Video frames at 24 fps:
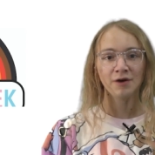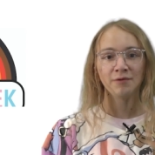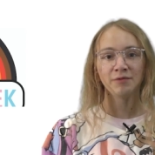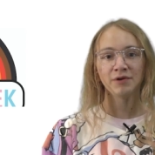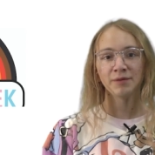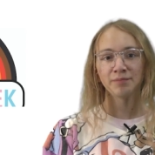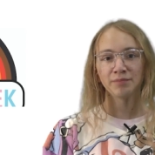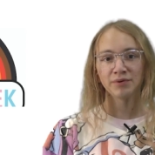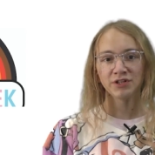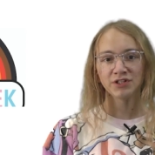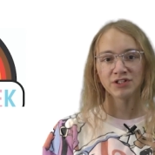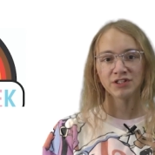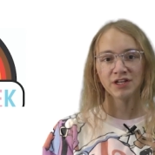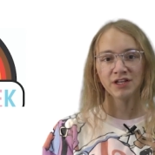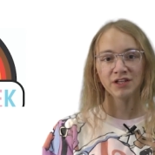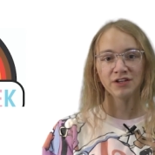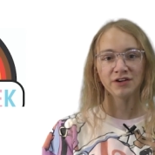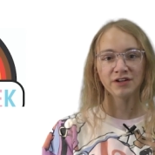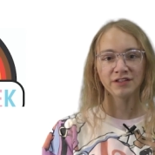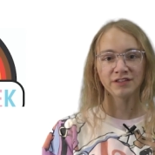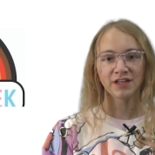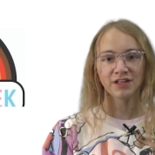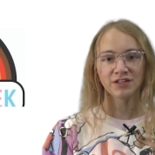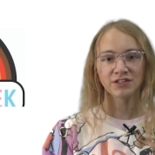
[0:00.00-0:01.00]
We appreciate
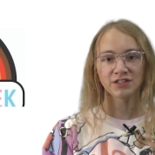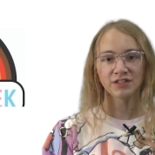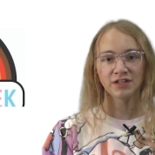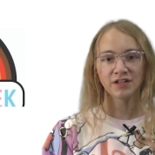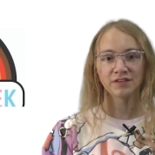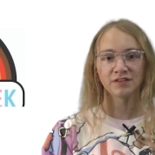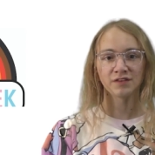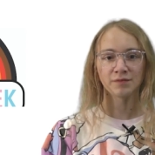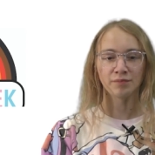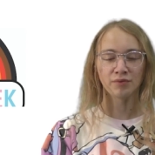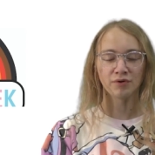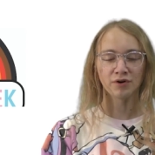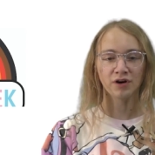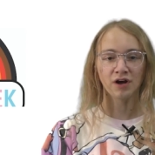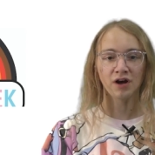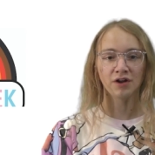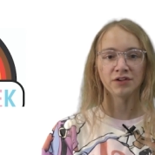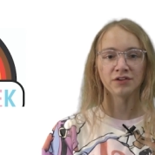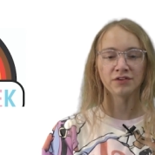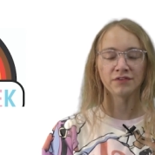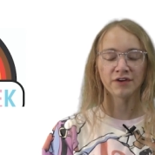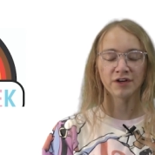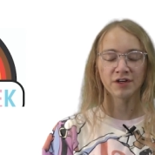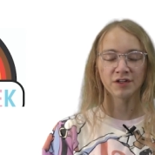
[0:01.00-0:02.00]
your attention and support on
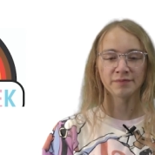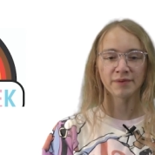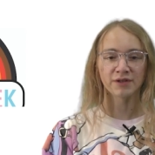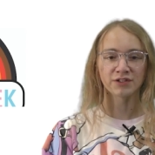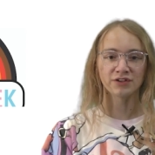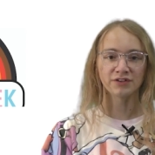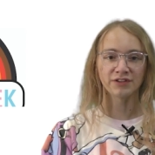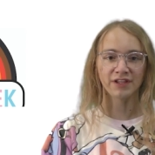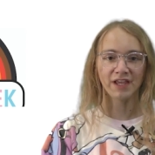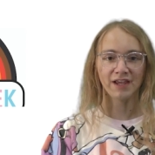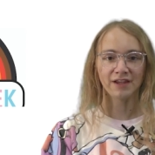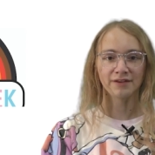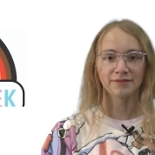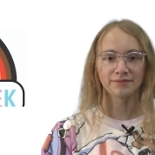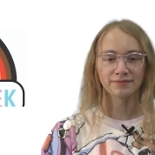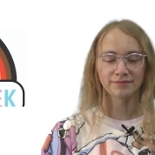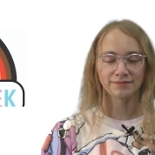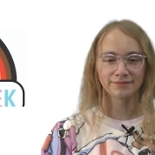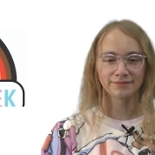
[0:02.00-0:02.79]
this very special day.